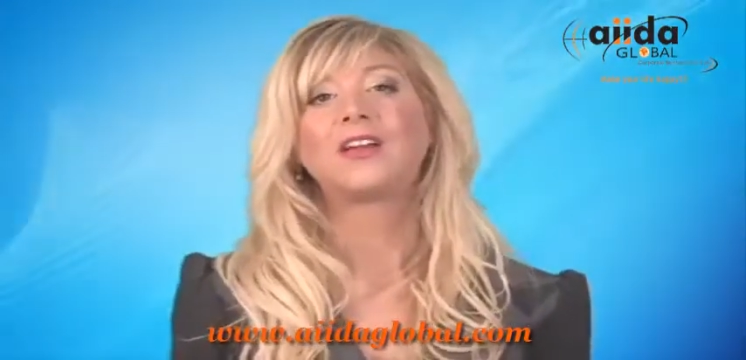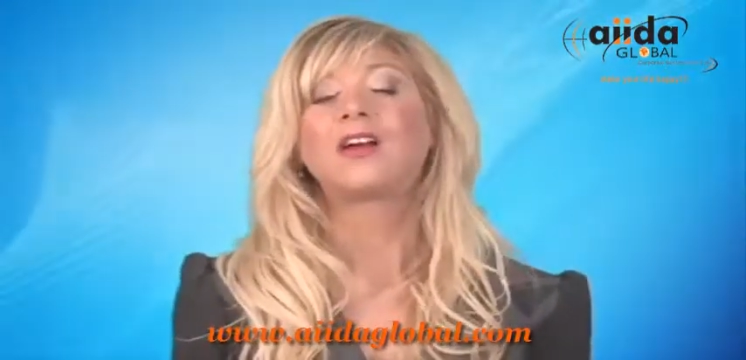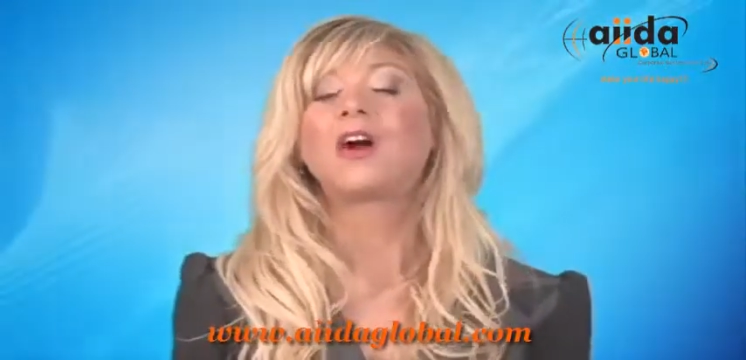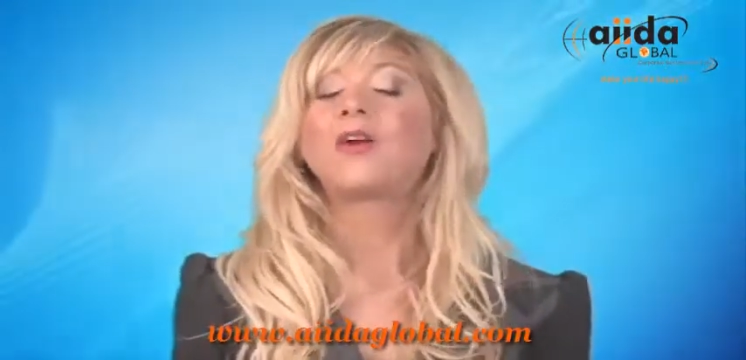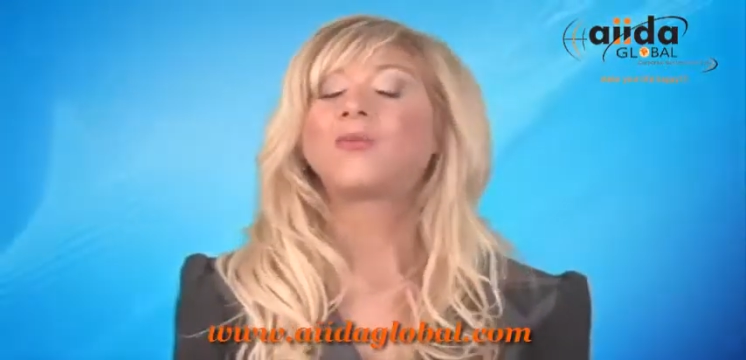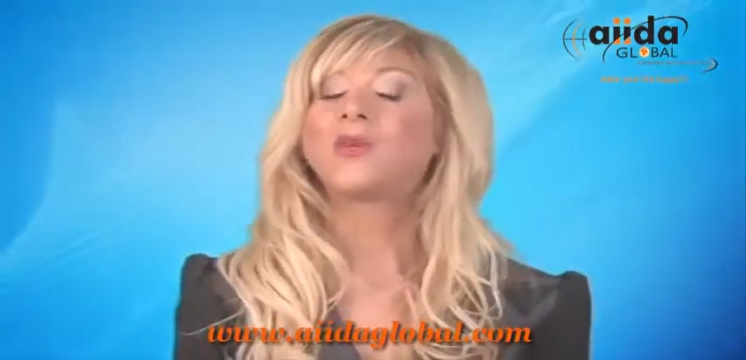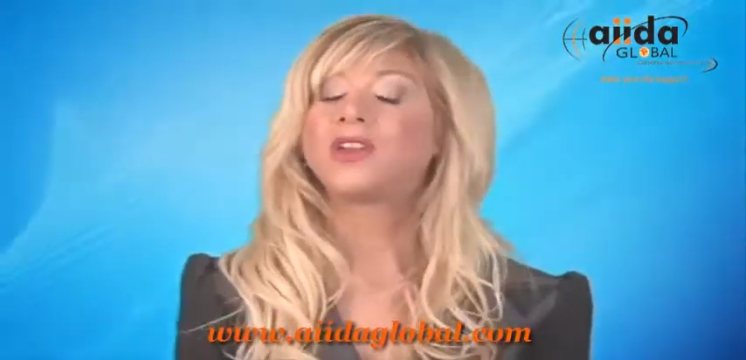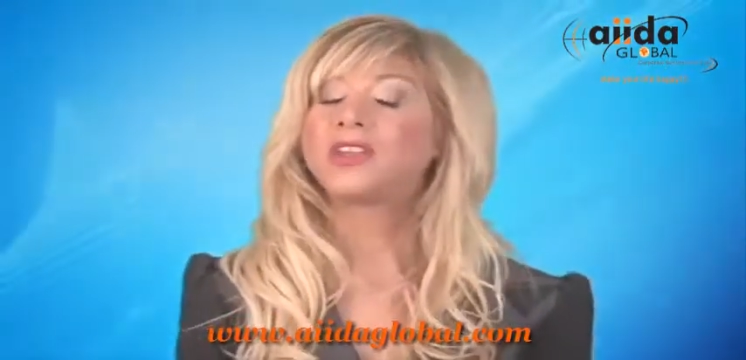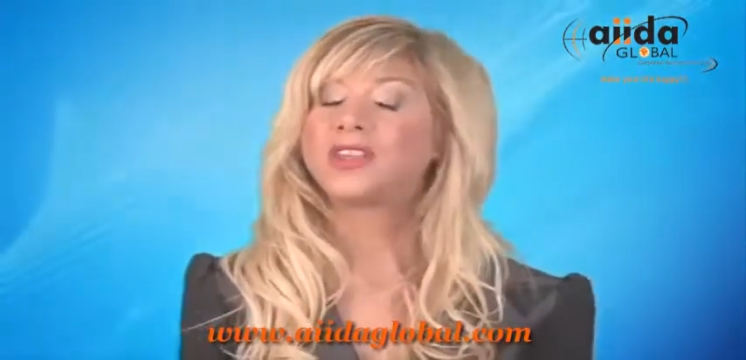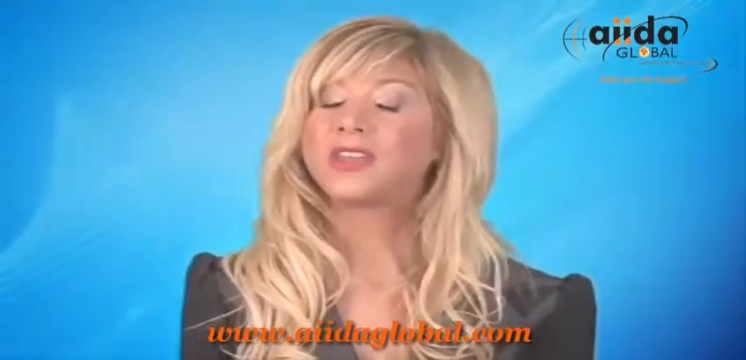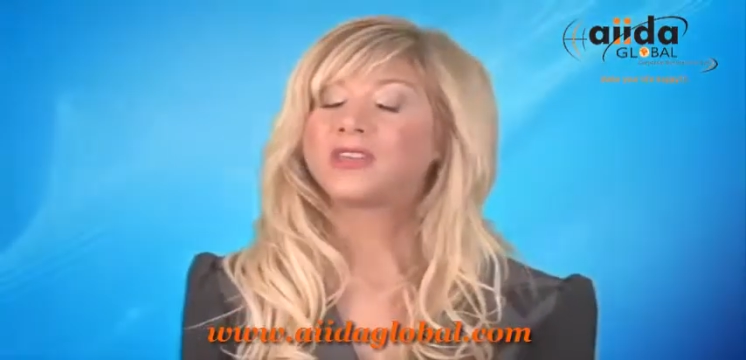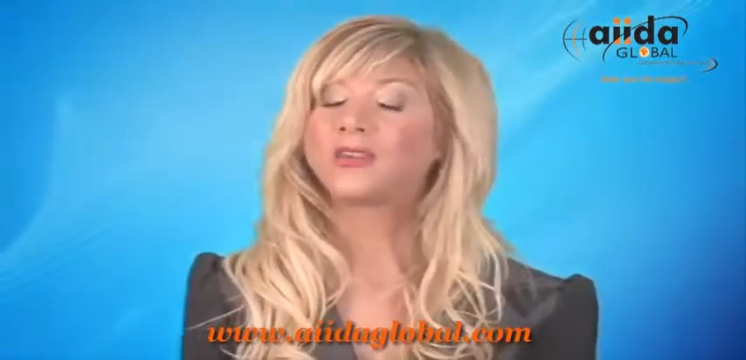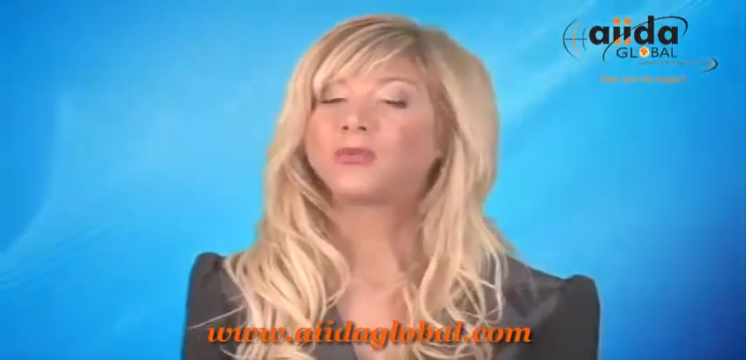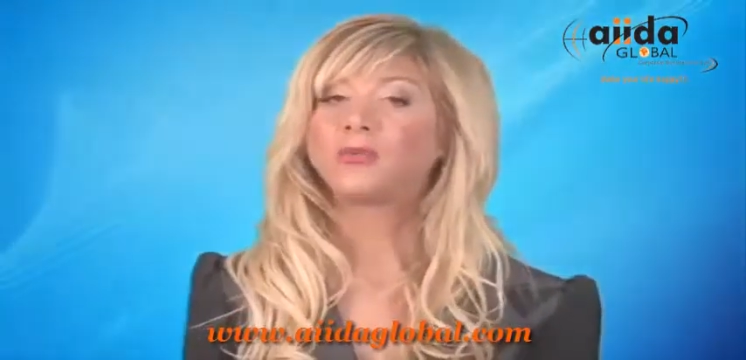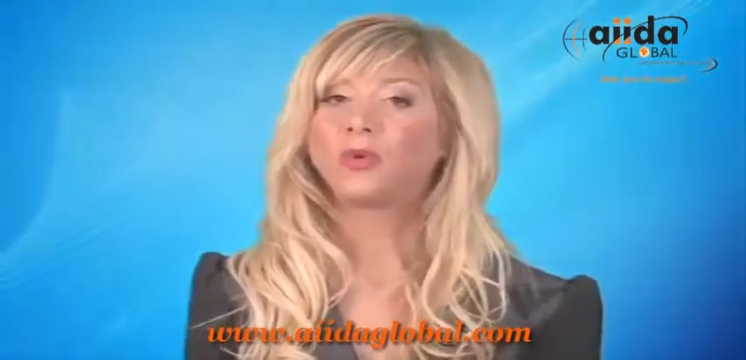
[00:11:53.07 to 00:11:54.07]
And one of the
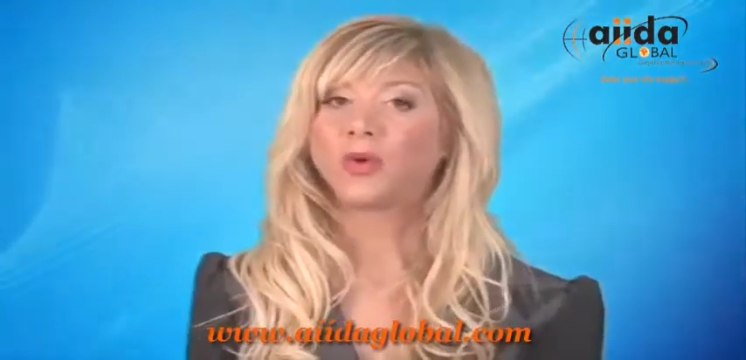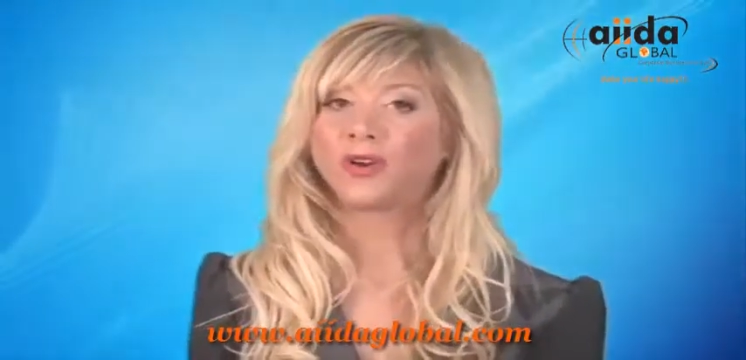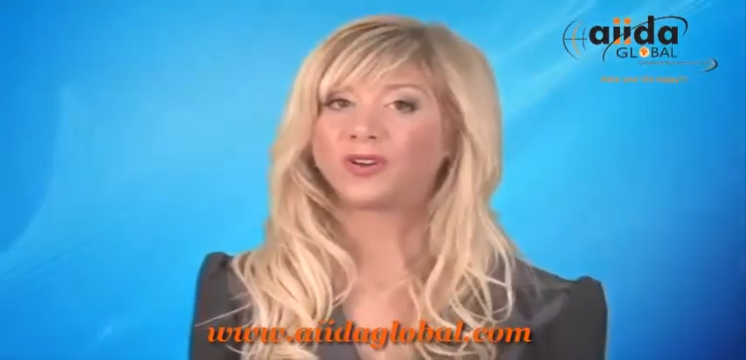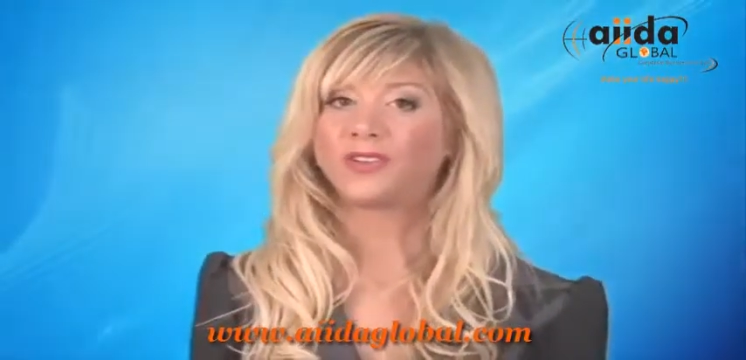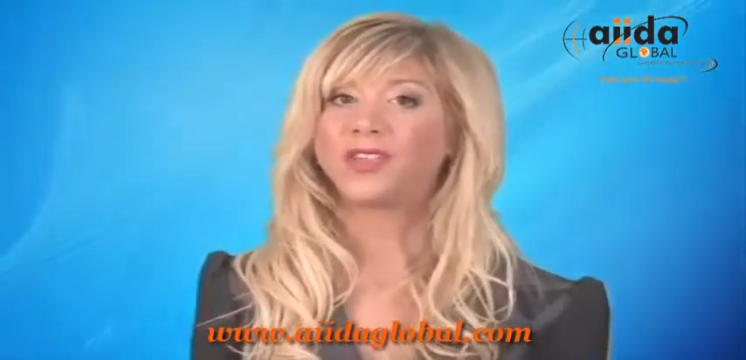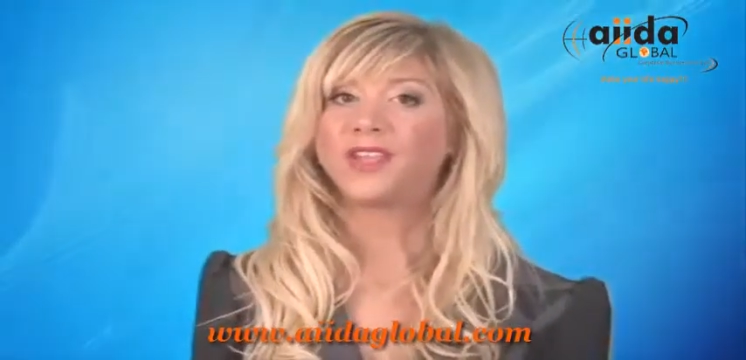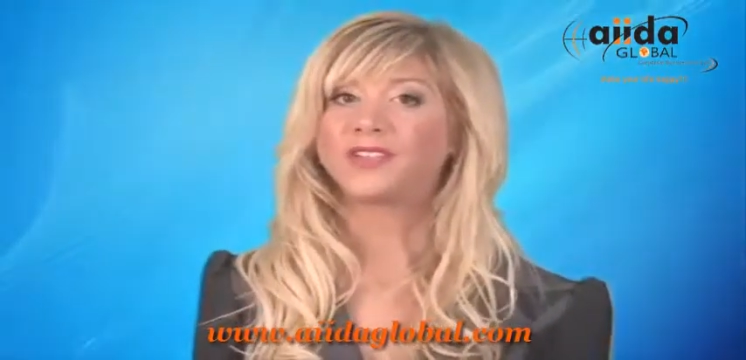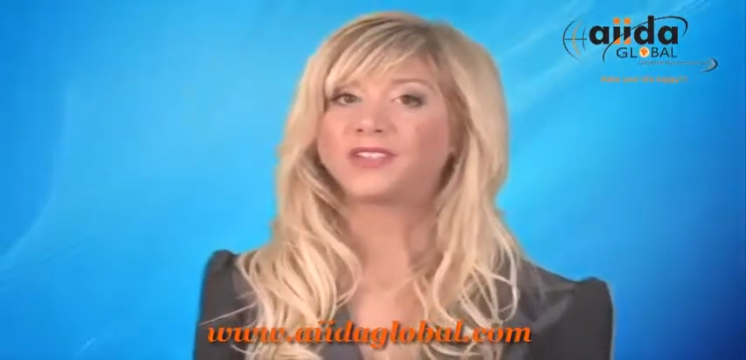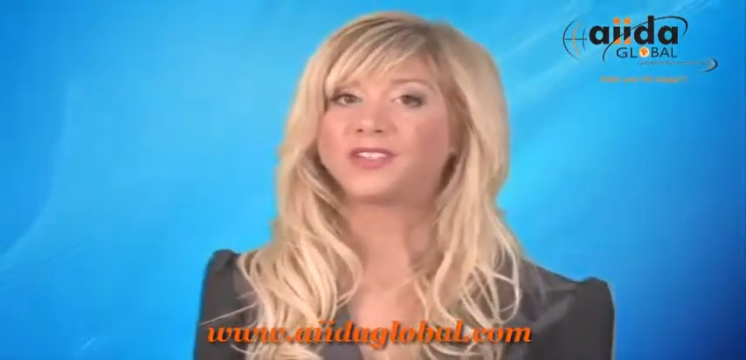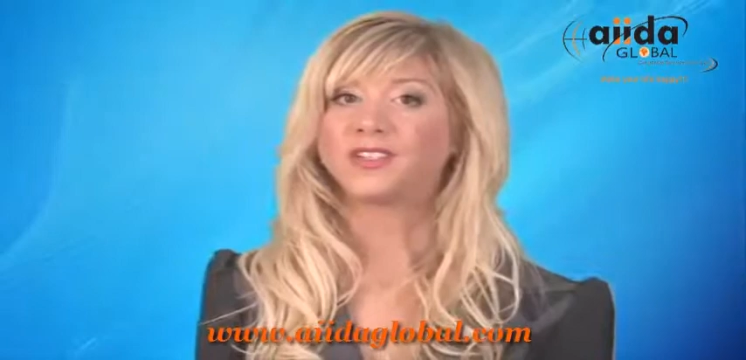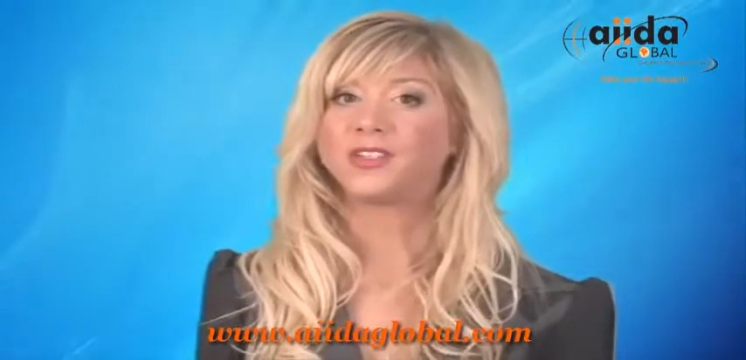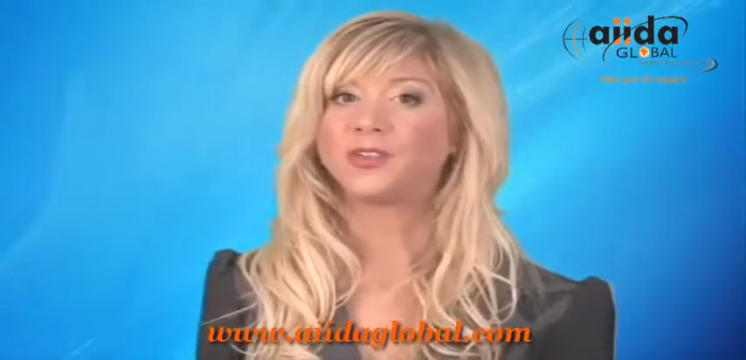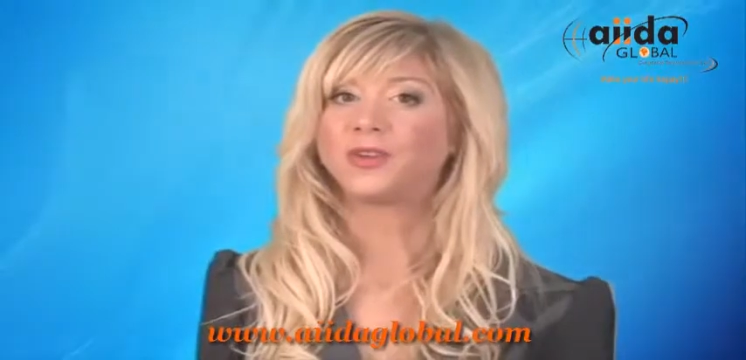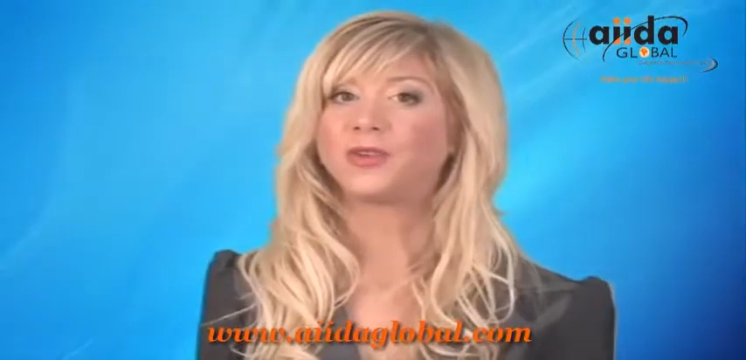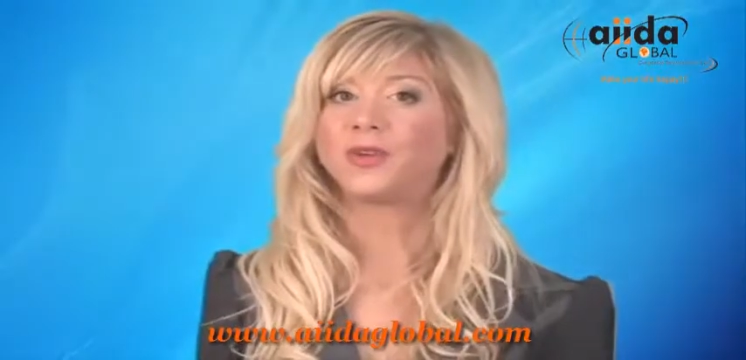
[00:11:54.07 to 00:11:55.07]
other important things to
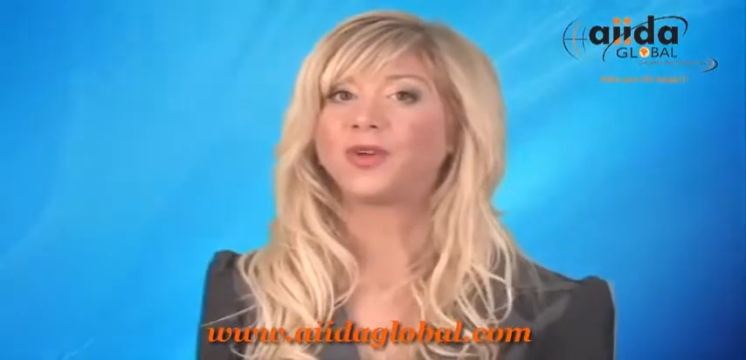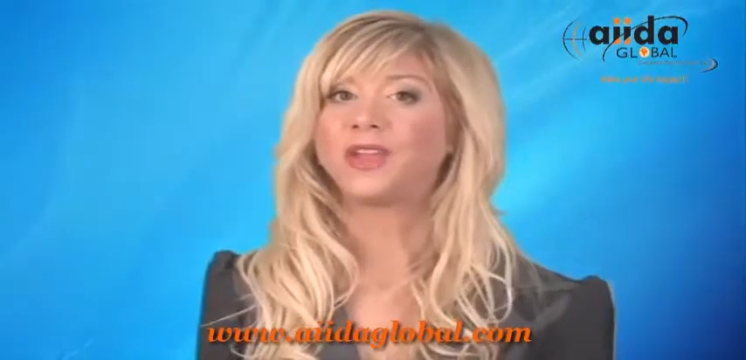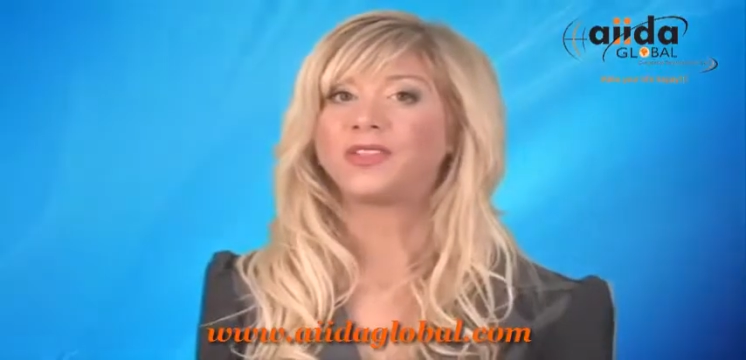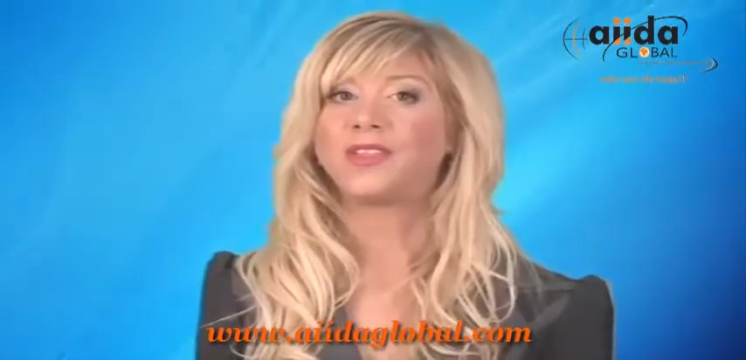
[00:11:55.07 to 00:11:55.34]
do at